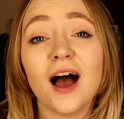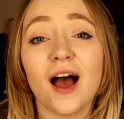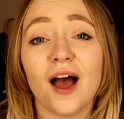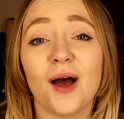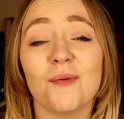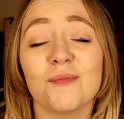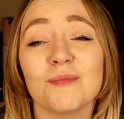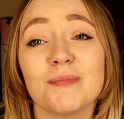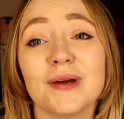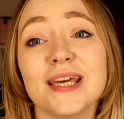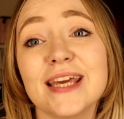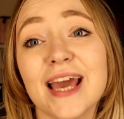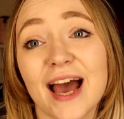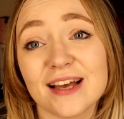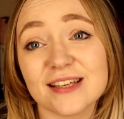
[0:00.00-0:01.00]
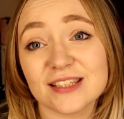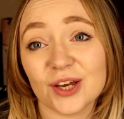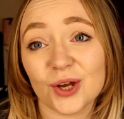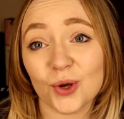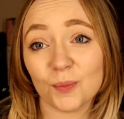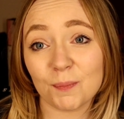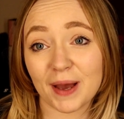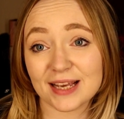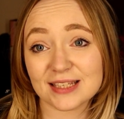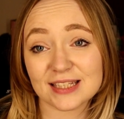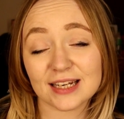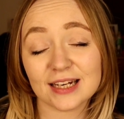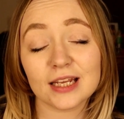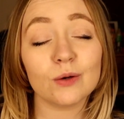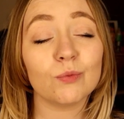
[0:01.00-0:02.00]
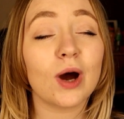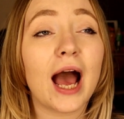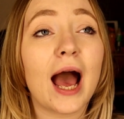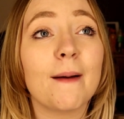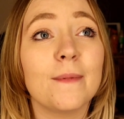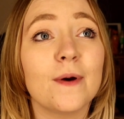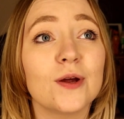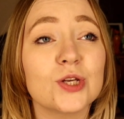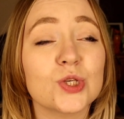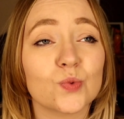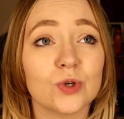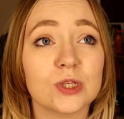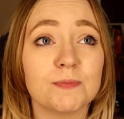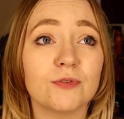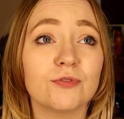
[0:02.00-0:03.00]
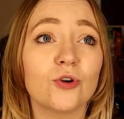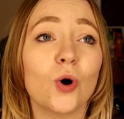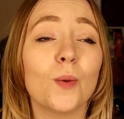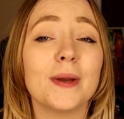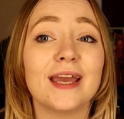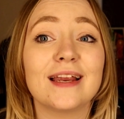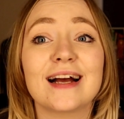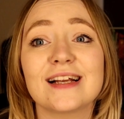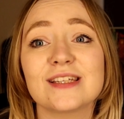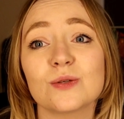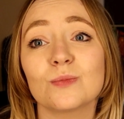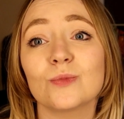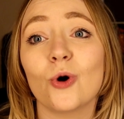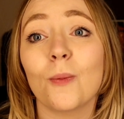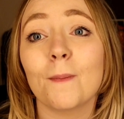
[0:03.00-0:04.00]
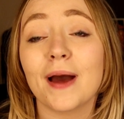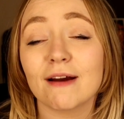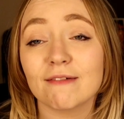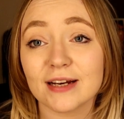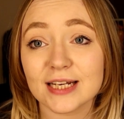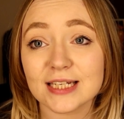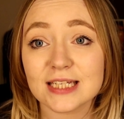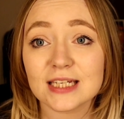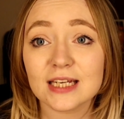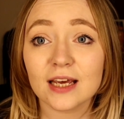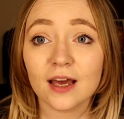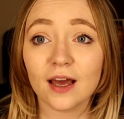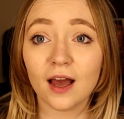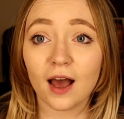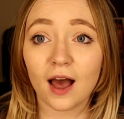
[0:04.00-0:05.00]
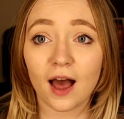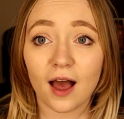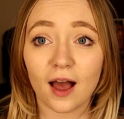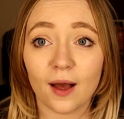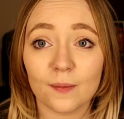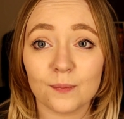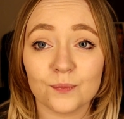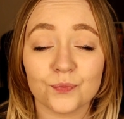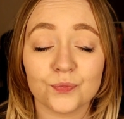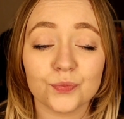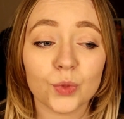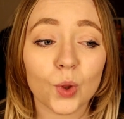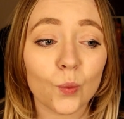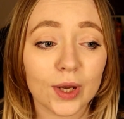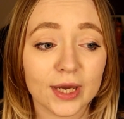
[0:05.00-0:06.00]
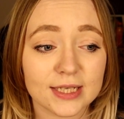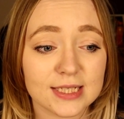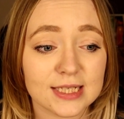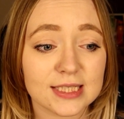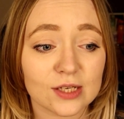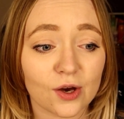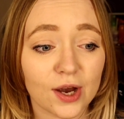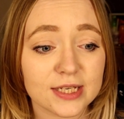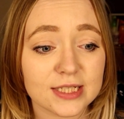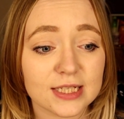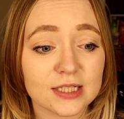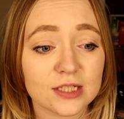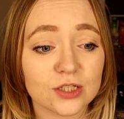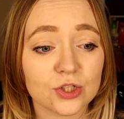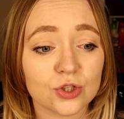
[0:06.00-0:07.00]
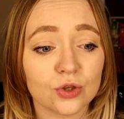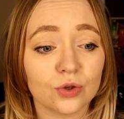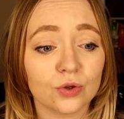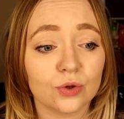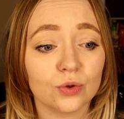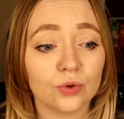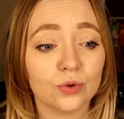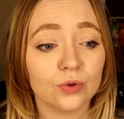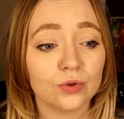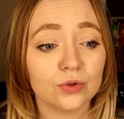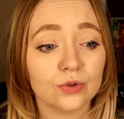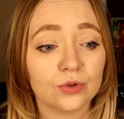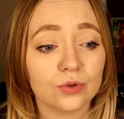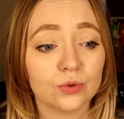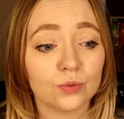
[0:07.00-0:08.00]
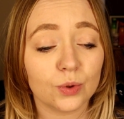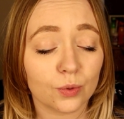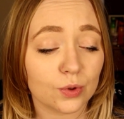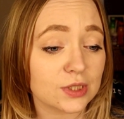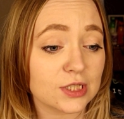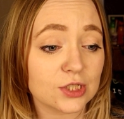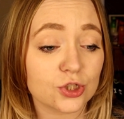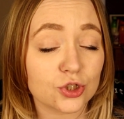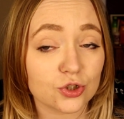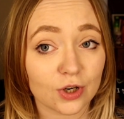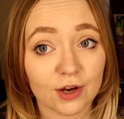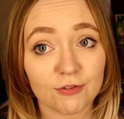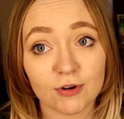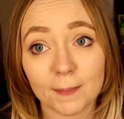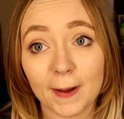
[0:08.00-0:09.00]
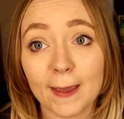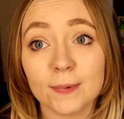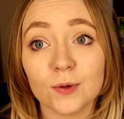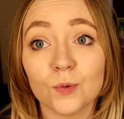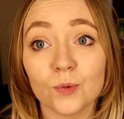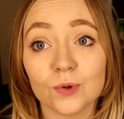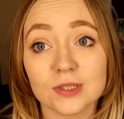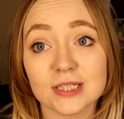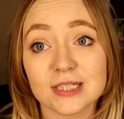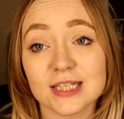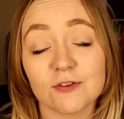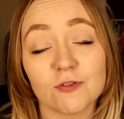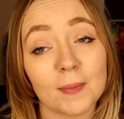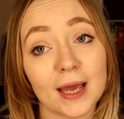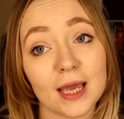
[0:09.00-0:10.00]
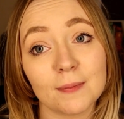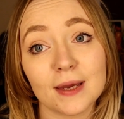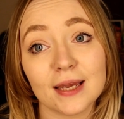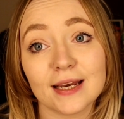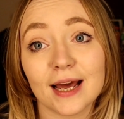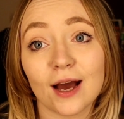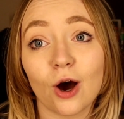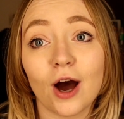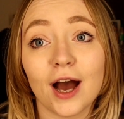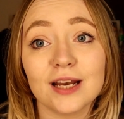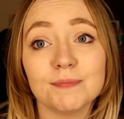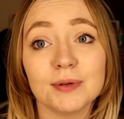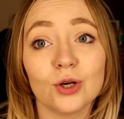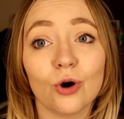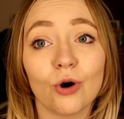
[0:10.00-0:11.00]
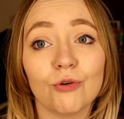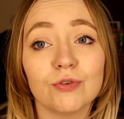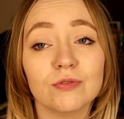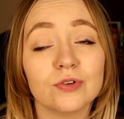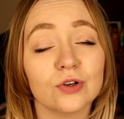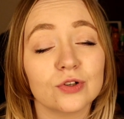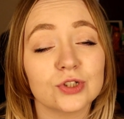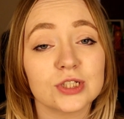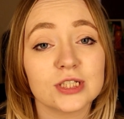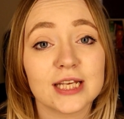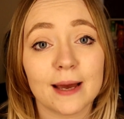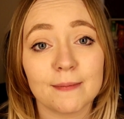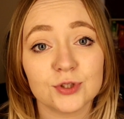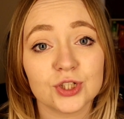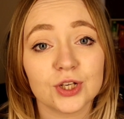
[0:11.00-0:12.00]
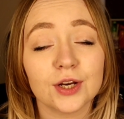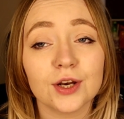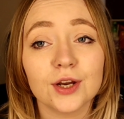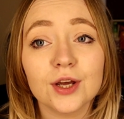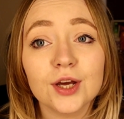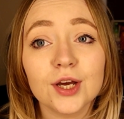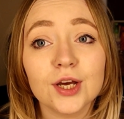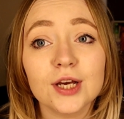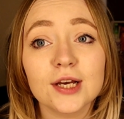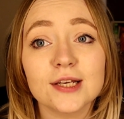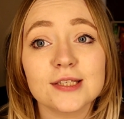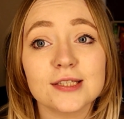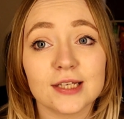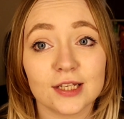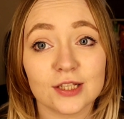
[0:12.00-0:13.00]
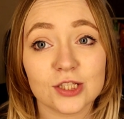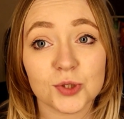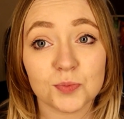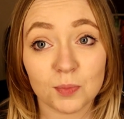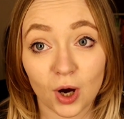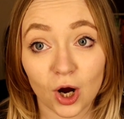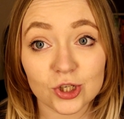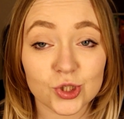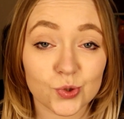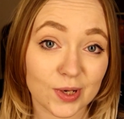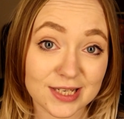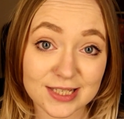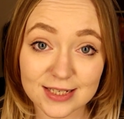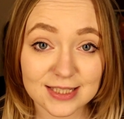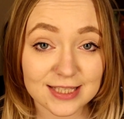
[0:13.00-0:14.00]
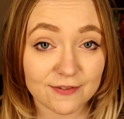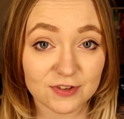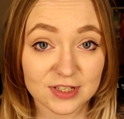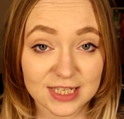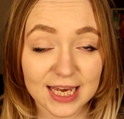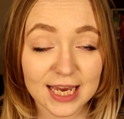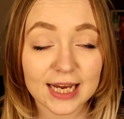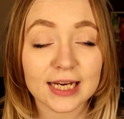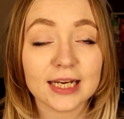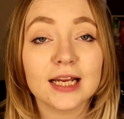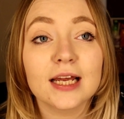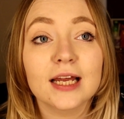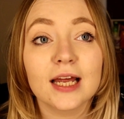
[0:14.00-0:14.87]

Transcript: But yeah, so basically what happened was, before me and Adam got married, we had decided we wanted to try for a baby, we wanted to have a baby. Now, I'd been off of contraception since March 2017.